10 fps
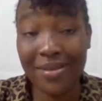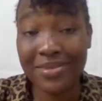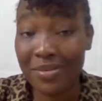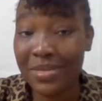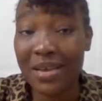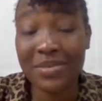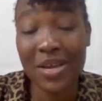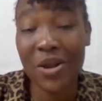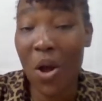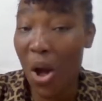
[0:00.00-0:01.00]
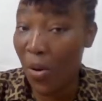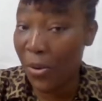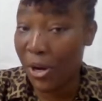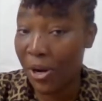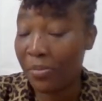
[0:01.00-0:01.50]
sometimes an
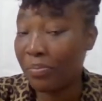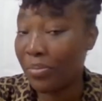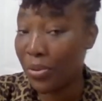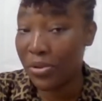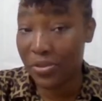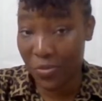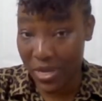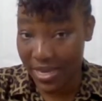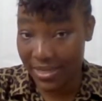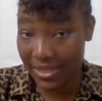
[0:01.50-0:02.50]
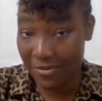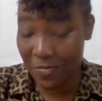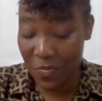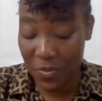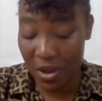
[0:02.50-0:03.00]
hour both ways.
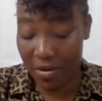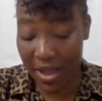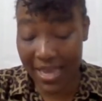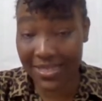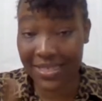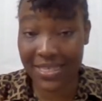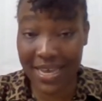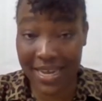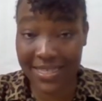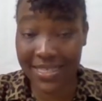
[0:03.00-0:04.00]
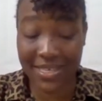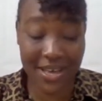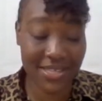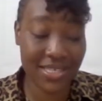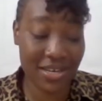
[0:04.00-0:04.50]
All right, so take that into
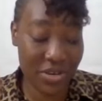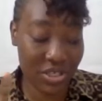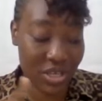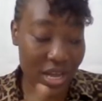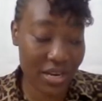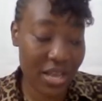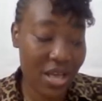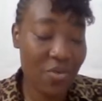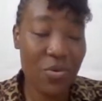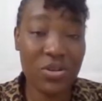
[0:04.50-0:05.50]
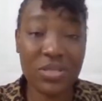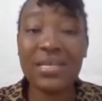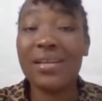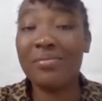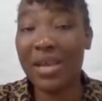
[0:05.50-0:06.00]
consideration when you
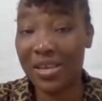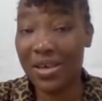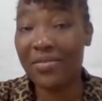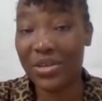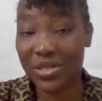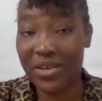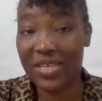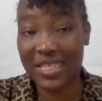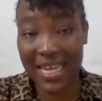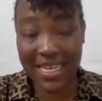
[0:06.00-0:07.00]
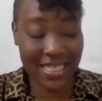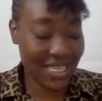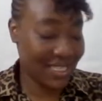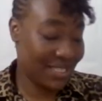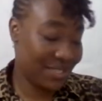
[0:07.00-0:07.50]
tell them that you have a driver's
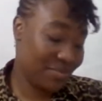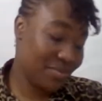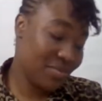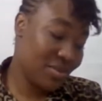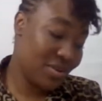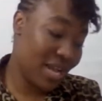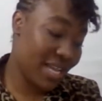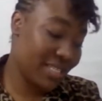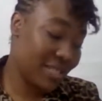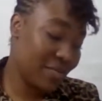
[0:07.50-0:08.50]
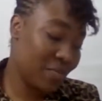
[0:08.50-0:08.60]
license, right?